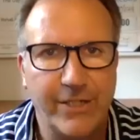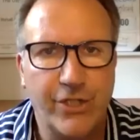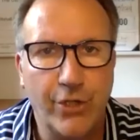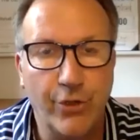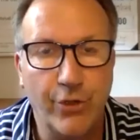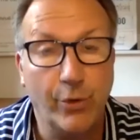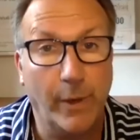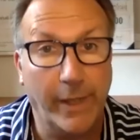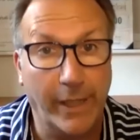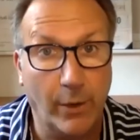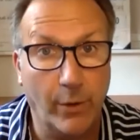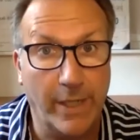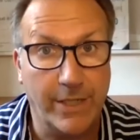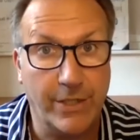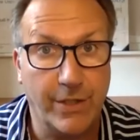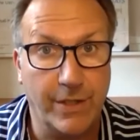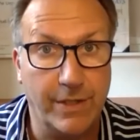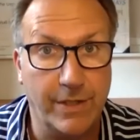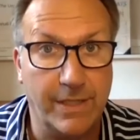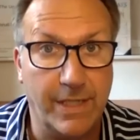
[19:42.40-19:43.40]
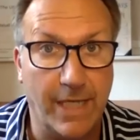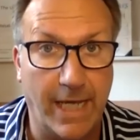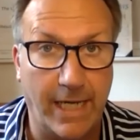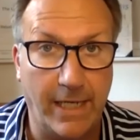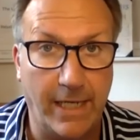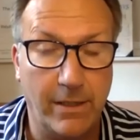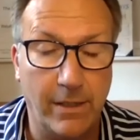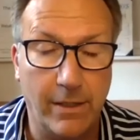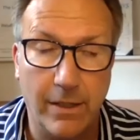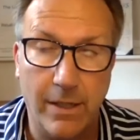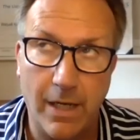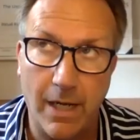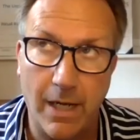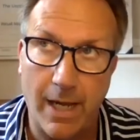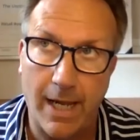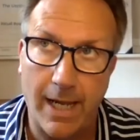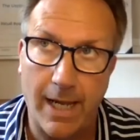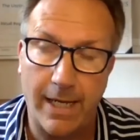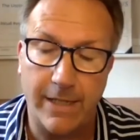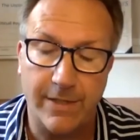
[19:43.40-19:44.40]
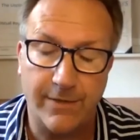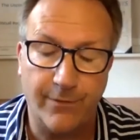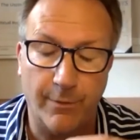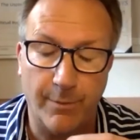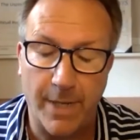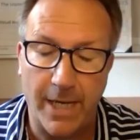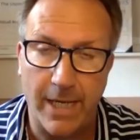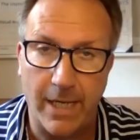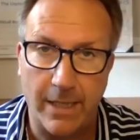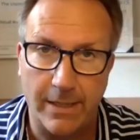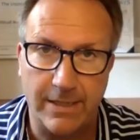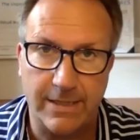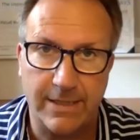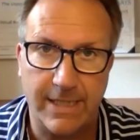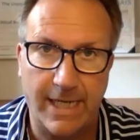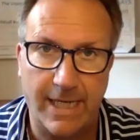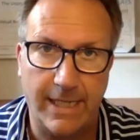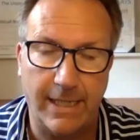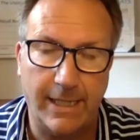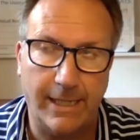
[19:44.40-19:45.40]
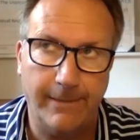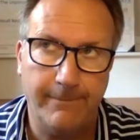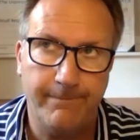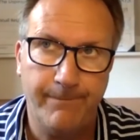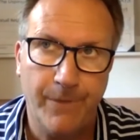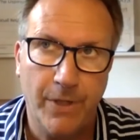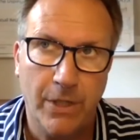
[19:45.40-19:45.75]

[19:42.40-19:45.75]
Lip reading: 2 quick questions then, and it's for my understanding.